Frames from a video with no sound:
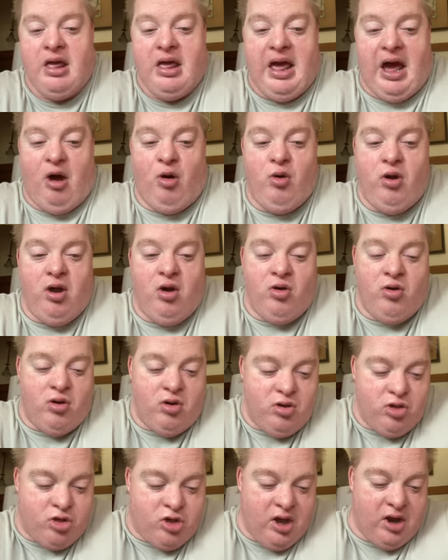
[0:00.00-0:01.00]
I
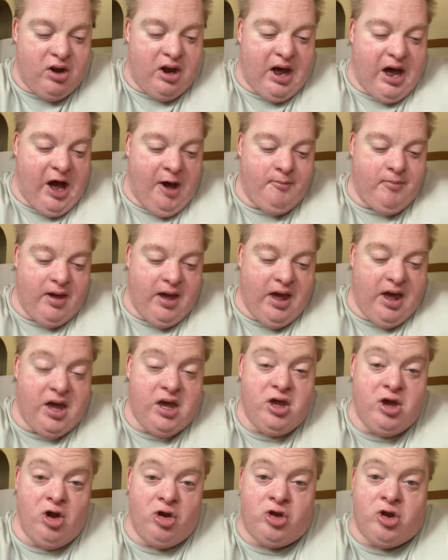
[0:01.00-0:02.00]
will send up a
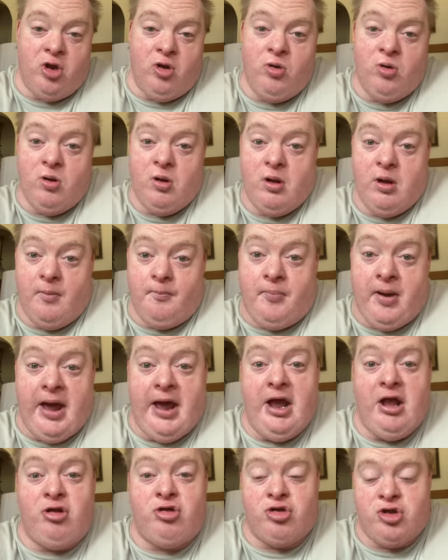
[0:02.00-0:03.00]
YouTube
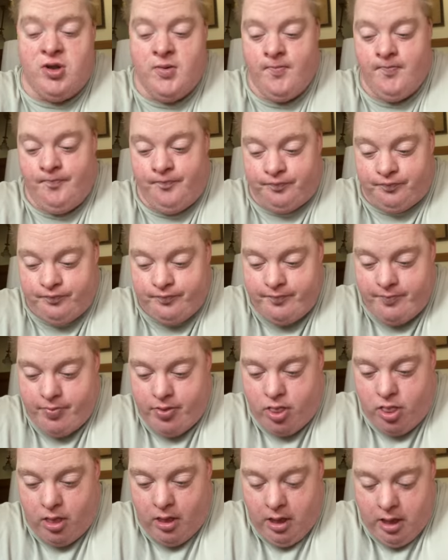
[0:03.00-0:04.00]
page
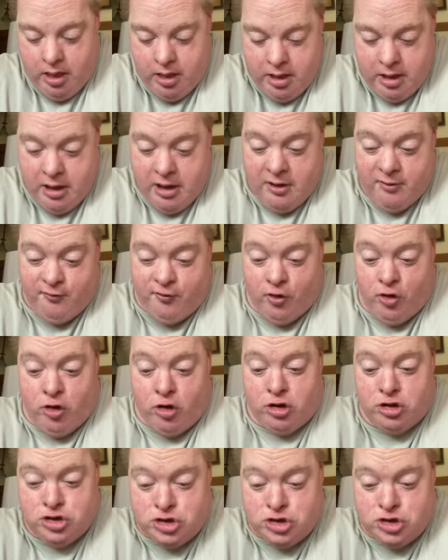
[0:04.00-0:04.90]
for